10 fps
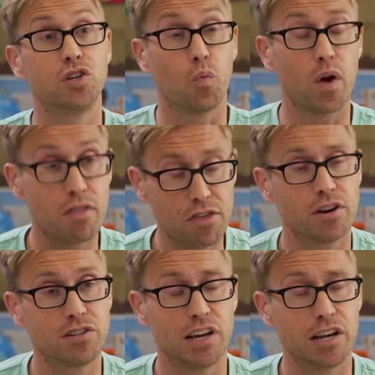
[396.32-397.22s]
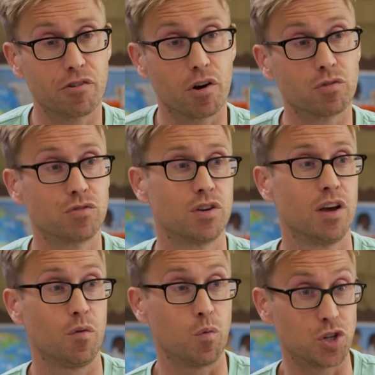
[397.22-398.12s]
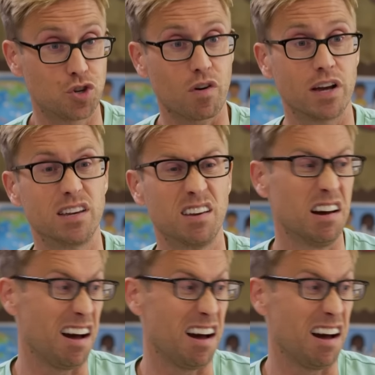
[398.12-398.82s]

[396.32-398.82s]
to win 13-year-olds was Drake